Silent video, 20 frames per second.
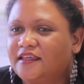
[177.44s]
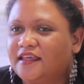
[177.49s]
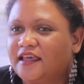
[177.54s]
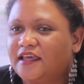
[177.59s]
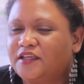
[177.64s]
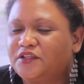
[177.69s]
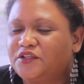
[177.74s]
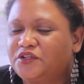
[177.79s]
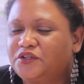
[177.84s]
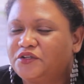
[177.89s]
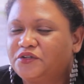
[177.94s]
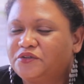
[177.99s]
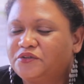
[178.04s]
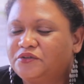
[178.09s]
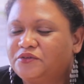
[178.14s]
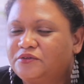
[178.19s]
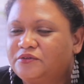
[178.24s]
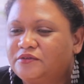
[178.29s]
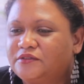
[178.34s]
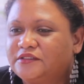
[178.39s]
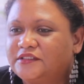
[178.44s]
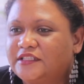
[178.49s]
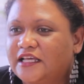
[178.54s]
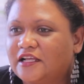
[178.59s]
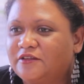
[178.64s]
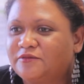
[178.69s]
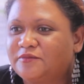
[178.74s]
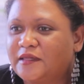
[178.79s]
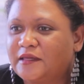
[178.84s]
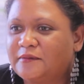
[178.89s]
Can you
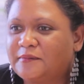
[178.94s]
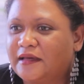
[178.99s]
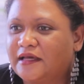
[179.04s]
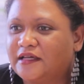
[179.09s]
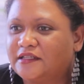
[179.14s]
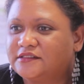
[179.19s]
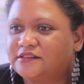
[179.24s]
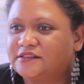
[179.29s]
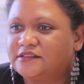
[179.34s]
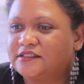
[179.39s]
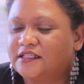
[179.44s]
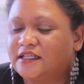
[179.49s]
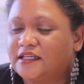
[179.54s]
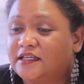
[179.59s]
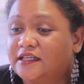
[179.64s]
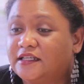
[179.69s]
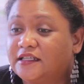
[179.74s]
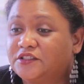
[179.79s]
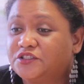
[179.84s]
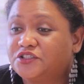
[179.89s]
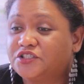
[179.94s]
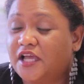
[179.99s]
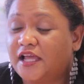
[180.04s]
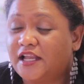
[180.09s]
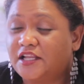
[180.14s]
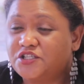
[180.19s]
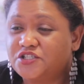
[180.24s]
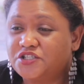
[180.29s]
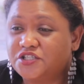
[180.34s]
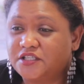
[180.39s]
tell me about a
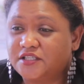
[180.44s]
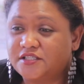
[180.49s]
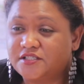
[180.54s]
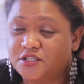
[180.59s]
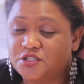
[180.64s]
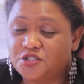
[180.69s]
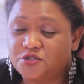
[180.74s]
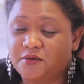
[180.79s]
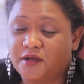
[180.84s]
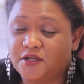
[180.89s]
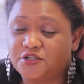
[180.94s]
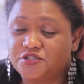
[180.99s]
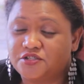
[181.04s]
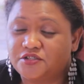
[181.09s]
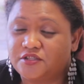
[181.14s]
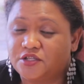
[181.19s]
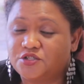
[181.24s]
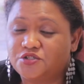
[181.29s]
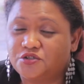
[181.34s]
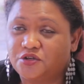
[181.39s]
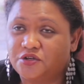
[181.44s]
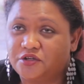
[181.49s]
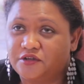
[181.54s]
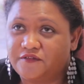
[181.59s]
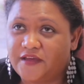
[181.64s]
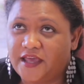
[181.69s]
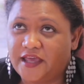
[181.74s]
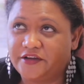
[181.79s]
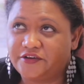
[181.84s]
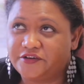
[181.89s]
challenging situation that you could
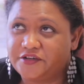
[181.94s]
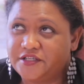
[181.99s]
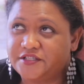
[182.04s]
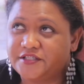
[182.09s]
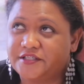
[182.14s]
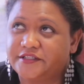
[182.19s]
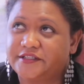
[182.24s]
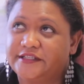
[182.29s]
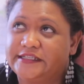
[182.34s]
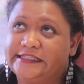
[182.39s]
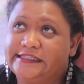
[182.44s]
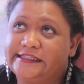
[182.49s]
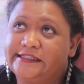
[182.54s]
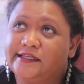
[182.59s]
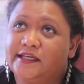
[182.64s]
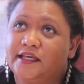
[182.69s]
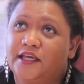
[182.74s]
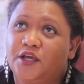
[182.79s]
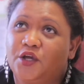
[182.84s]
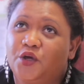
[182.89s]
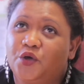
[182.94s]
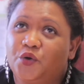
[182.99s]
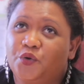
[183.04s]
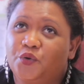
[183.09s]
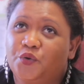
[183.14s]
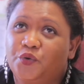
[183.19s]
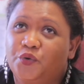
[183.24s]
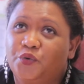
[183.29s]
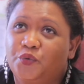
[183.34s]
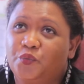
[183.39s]
have had recently,
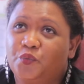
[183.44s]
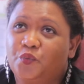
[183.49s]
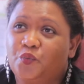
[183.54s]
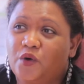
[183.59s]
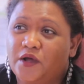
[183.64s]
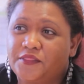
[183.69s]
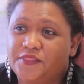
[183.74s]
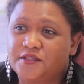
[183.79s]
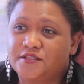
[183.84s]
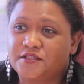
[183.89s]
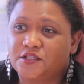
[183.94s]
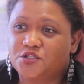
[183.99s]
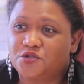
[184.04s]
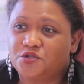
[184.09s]
what the